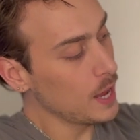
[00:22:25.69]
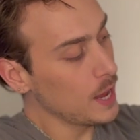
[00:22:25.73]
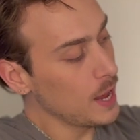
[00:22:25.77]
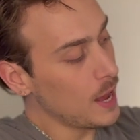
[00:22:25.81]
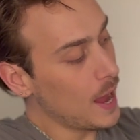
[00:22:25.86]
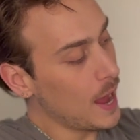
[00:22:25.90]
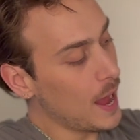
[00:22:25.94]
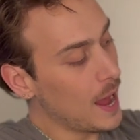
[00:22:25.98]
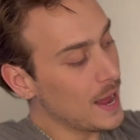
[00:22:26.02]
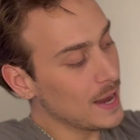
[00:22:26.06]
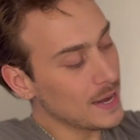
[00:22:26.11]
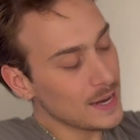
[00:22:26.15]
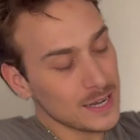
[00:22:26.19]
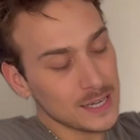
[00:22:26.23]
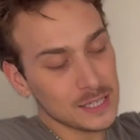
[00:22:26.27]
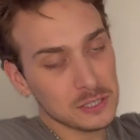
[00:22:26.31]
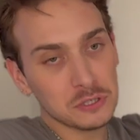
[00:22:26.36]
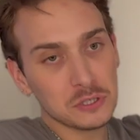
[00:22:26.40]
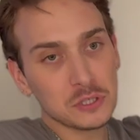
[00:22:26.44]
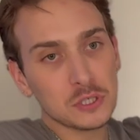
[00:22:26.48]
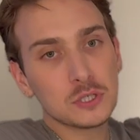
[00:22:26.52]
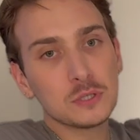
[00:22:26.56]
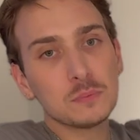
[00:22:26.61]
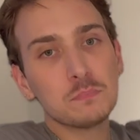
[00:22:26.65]
And it's
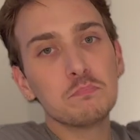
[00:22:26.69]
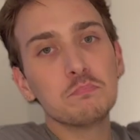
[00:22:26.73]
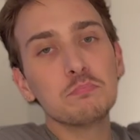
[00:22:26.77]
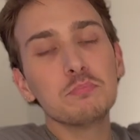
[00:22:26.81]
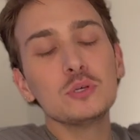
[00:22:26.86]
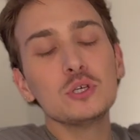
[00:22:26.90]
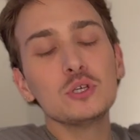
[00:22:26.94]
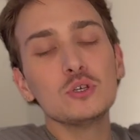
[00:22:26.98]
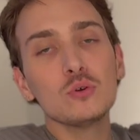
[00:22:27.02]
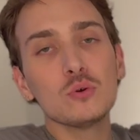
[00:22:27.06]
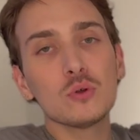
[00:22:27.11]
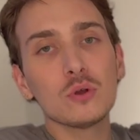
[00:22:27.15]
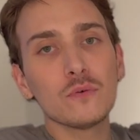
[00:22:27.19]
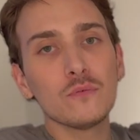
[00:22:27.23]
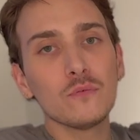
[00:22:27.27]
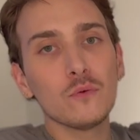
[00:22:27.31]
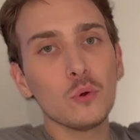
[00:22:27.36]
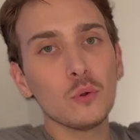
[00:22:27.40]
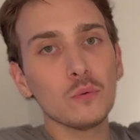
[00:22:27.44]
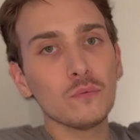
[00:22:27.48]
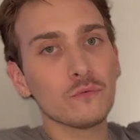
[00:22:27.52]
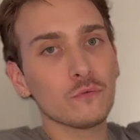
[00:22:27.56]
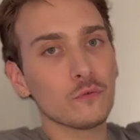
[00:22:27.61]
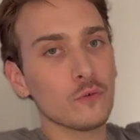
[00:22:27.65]
this beautiful
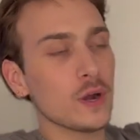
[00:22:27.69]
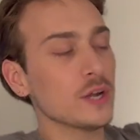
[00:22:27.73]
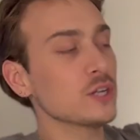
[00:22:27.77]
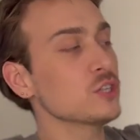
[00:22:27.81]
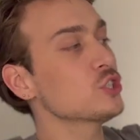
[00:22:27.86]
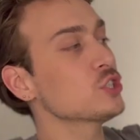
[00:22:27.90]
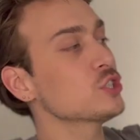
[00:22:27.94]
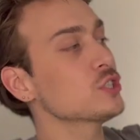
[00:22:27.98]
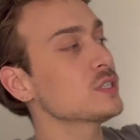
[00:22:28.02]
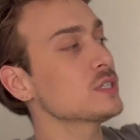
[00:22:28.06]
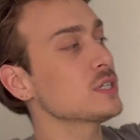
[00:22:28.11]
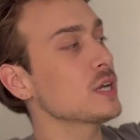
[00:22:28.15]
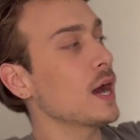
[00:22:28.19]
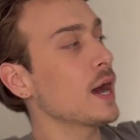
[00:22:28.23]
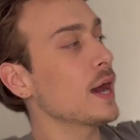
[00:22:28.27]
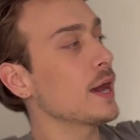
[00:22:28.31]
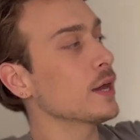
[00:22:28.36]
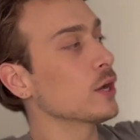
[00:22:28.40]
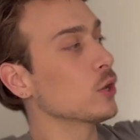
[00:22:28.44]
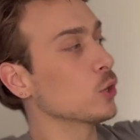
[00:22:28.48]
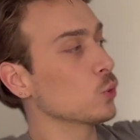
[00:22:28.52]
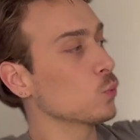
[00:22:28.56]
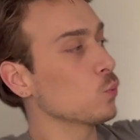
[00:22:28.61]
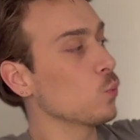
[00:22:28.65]
French
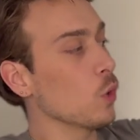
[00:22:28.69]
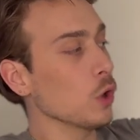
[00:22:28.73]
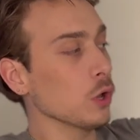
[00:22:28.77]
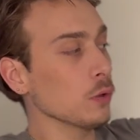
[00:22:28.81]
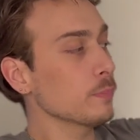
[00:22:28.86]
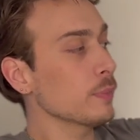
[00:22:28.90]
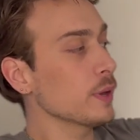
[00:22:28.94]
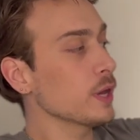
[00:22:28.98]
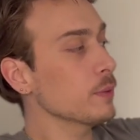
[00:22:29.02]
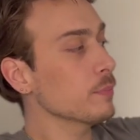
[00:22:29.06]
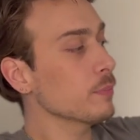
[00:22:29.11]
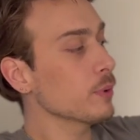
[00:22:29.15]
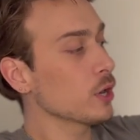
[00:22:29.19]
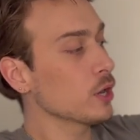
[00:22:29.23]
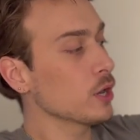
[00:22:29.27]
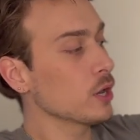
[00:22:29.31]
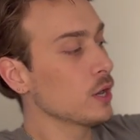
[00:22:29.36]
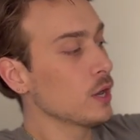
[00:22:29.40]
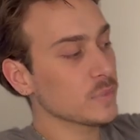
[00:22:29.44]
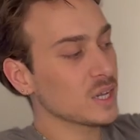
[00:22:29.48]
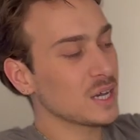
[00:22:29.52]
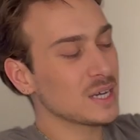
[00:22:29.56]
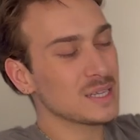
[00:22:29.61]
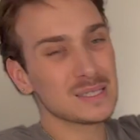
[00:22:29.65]
style wallpaper.
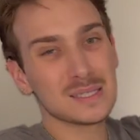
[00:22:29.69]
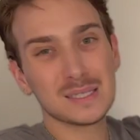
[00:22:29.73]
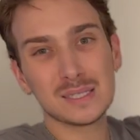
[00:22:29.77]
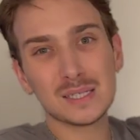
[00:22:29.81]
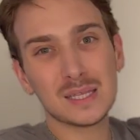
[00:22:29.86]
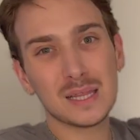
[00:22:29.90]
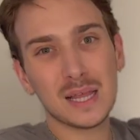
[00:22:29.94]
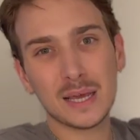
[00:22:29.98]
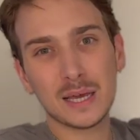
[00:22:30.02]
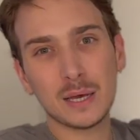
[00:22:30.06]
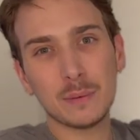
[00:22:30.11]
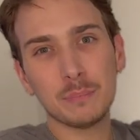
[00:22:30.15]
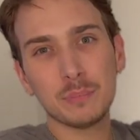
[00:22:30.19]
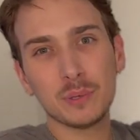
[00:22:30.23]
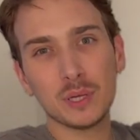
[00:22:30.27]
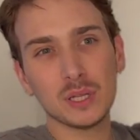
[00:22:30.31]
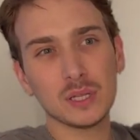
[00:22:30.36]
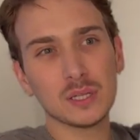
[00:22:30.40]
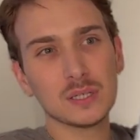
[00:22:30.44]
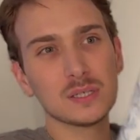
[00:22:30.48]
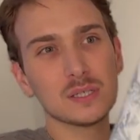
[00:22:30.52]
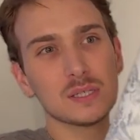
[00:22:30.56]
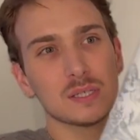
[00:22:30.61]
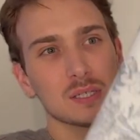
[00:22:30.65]
It's like a peel
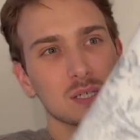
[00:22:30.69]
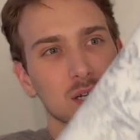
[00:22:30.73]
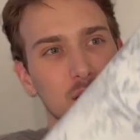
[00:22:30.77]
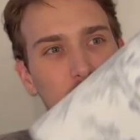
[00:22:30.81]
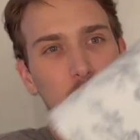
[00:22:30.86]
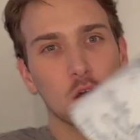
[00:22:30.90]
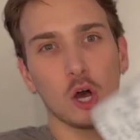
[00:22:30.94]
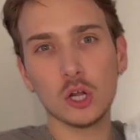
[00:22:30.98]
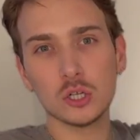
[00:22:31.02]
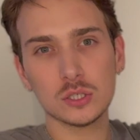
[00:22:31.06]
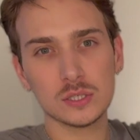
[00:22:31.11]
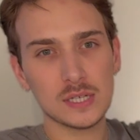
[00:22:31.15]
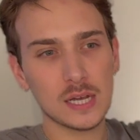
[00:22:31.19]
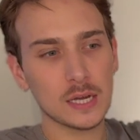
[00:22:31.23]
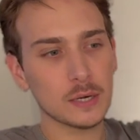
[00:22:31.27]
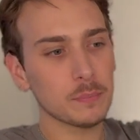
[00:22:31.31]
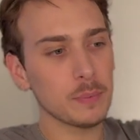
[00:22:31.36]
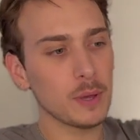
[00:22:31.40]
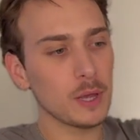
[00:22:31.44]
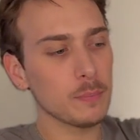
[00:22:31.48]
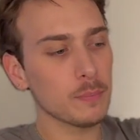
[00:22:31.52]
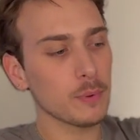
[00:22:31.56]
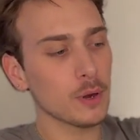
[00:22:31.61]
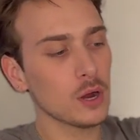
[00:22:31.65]
and stick contact
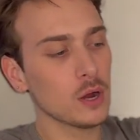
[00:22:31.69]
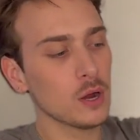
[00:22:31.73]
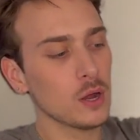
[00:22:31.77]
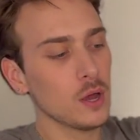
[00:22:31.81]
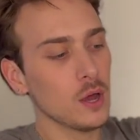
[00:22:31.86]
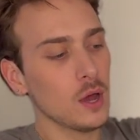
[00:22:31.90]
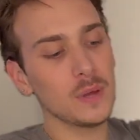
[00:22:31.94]
paper.